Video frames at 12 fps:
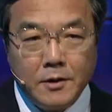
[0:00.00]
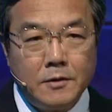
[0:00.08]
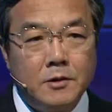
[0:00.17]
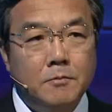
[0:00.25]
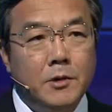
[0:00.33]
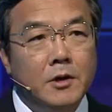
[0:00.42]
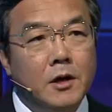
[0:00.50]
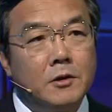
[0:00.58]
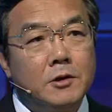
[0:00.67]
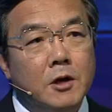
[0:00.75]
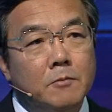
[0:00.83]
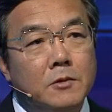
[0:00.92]
the
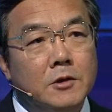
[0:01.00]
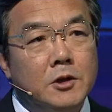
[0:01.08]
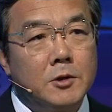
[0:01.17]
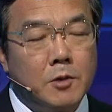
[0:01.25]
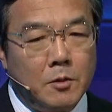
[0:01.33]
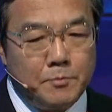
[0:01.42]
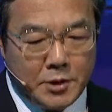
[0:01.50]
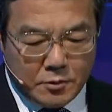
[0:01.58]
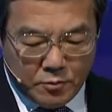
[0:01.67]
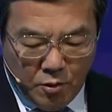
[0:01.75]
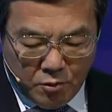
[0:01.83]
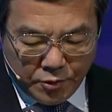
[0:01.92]
Millennium
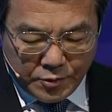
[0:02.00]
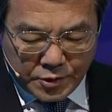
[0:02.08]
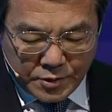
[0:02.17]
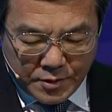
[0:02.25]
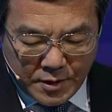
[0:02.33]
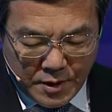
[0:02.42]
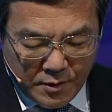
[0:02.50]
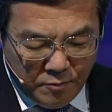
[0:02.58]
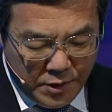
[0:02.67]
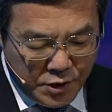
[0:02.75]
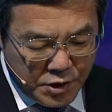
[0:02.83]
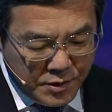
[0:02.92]
Development Goals
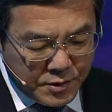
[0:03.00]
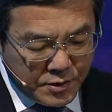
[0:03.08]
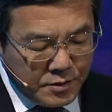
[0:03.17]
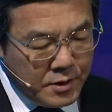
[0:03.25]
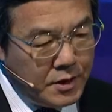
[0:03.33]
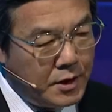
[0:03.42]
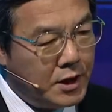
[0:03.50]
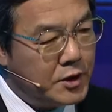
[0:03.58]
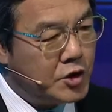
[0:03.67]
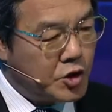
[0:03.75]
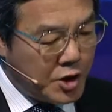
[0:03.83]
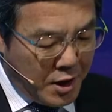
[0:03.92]
reaches
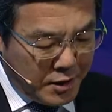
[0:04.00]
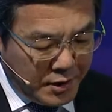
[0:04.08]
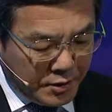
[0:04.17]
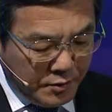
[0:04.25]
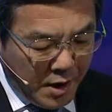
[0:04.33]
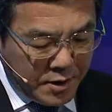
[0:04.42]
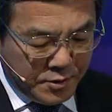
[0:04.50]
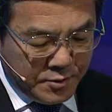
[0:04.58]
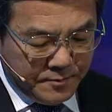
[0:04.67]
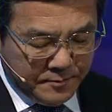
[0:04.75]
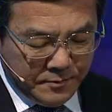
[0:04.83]
its target date.